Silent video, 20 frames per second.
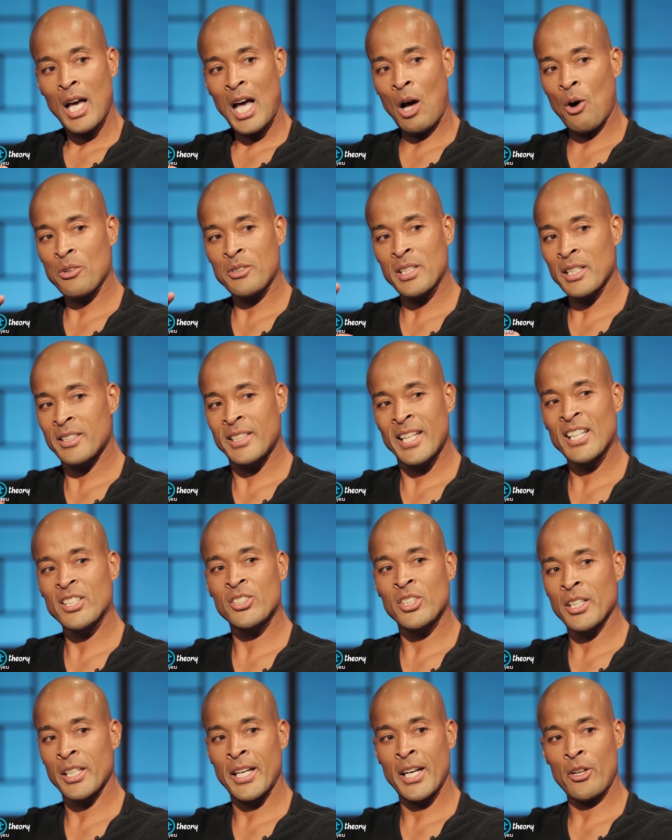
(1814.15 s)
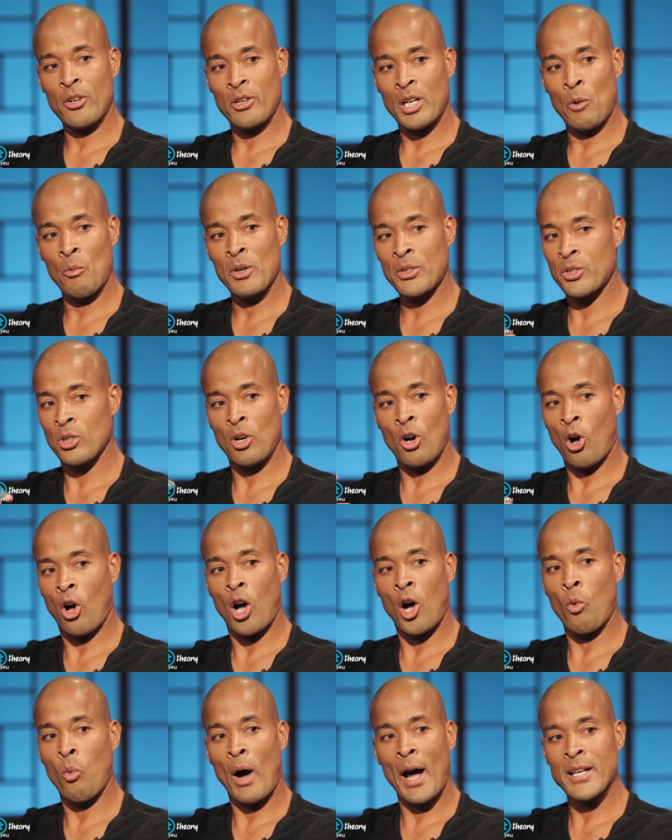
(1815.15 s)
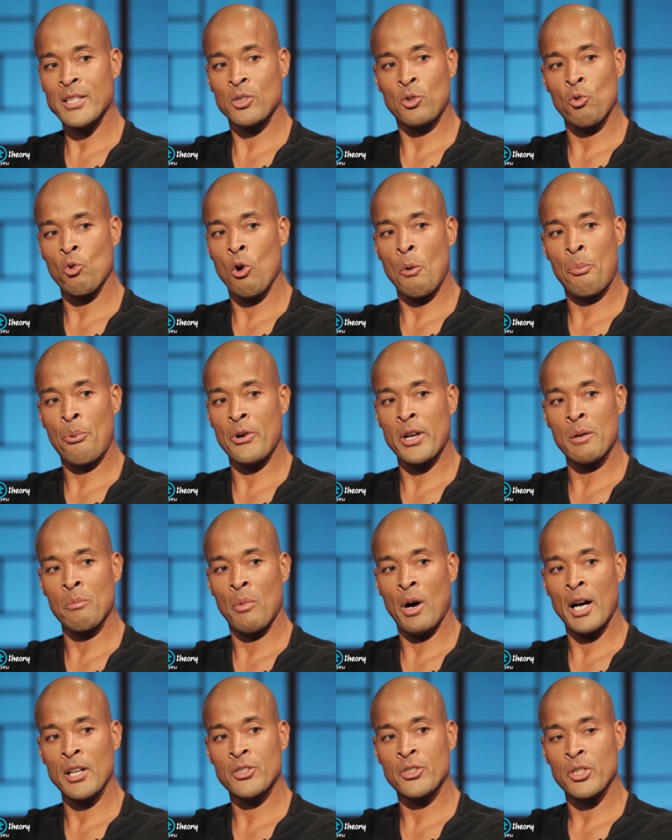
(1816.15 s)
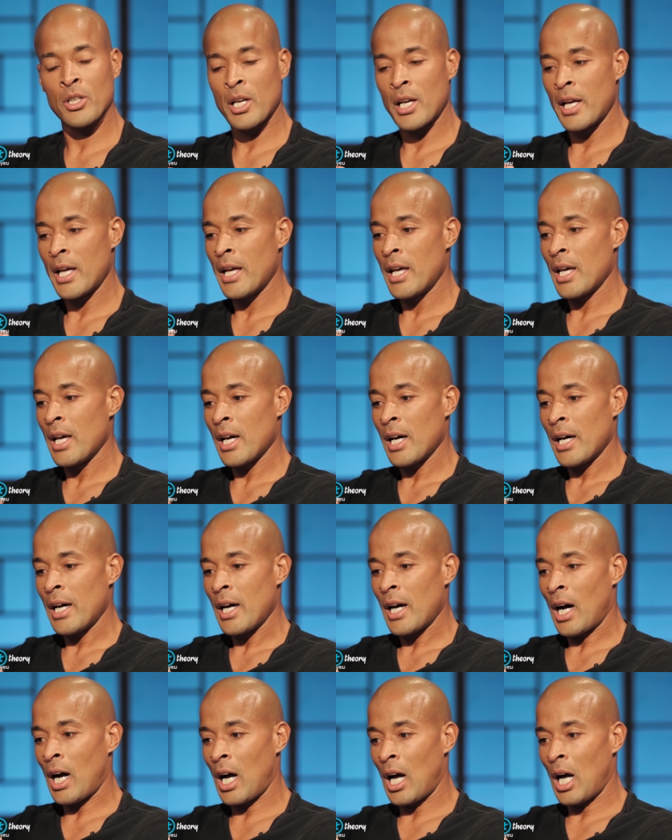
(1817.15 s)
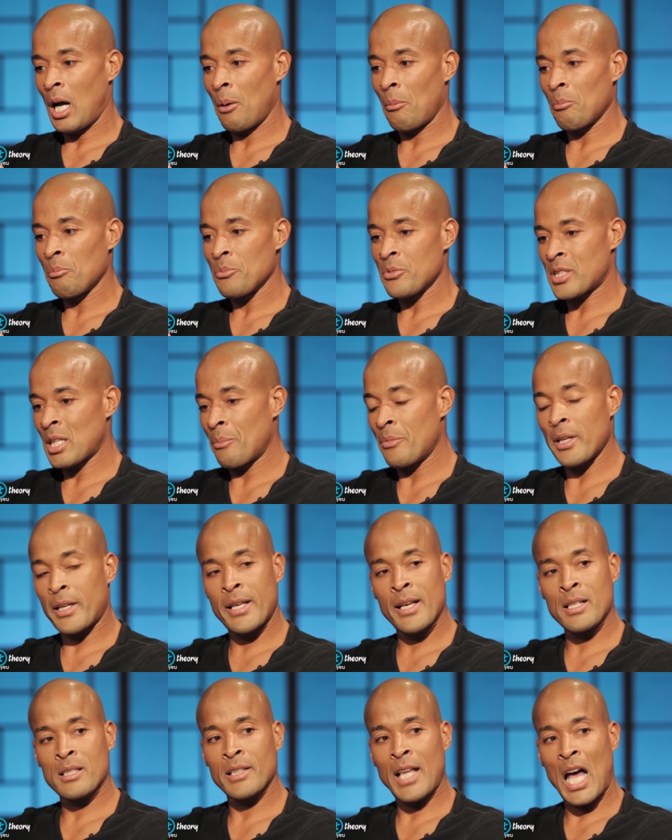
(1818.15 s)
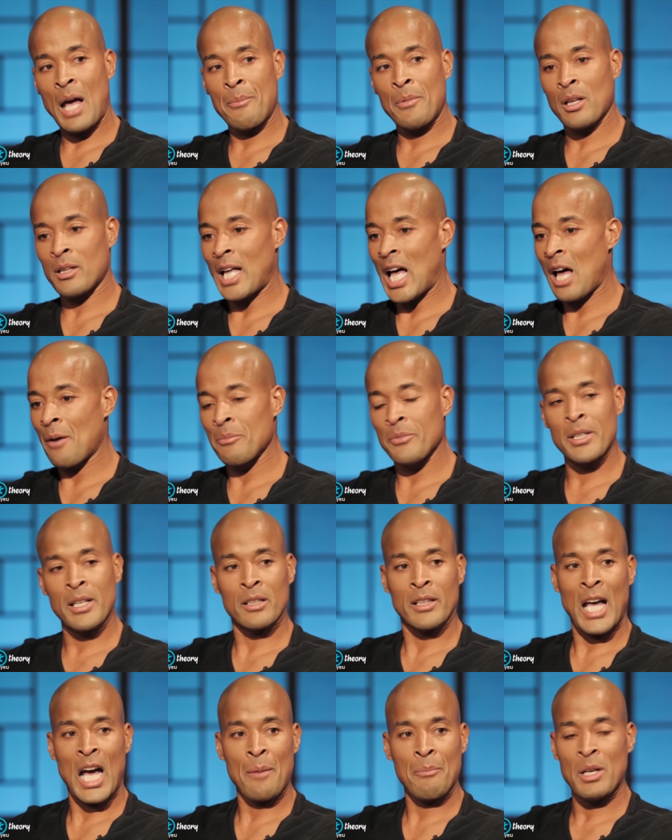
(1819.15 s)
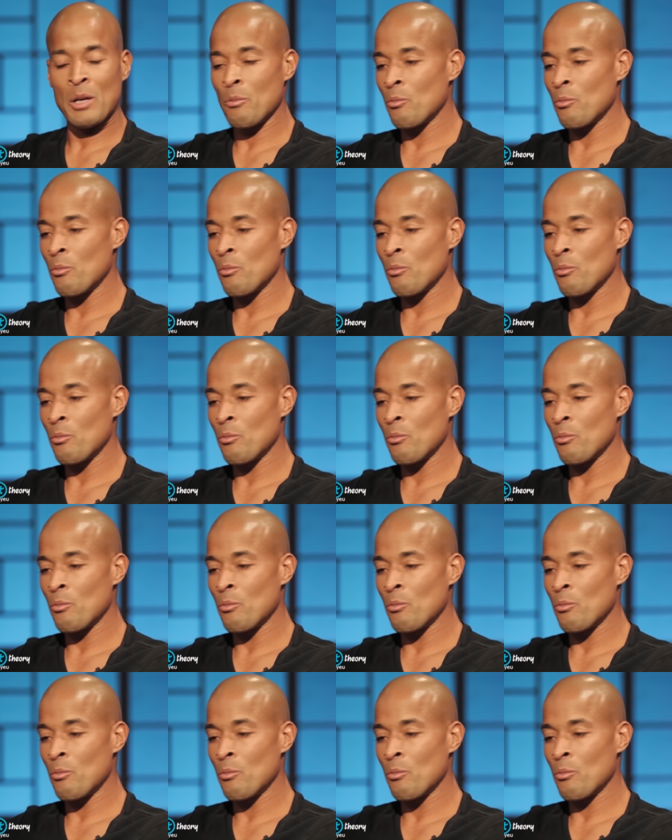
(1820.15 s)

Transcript: I was an attention getter. I went to an all white school pretty much. Um, some of the kids liked me, a lot of them didn't like me,